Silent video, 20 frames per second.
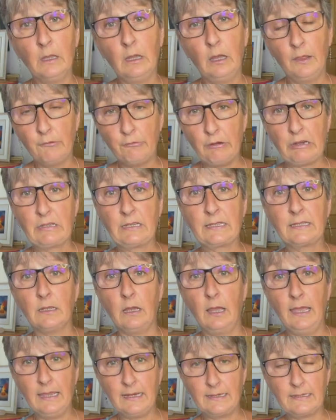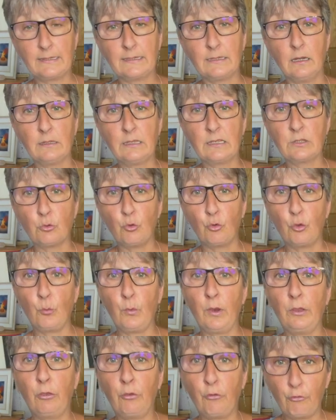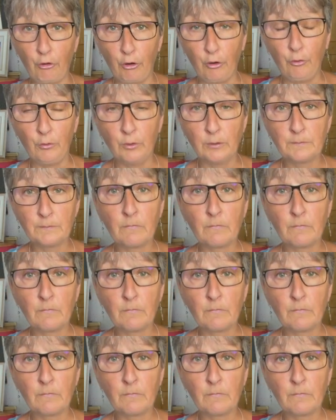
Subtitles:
And there are exercises all the way through